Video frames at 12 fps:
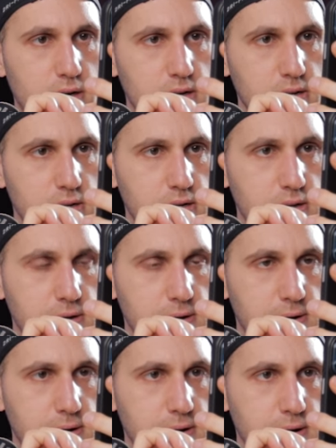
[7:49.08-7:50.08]

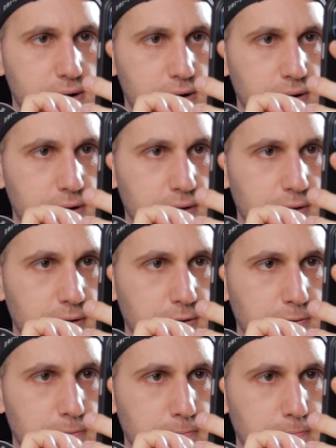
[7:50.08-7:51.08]
[no speech]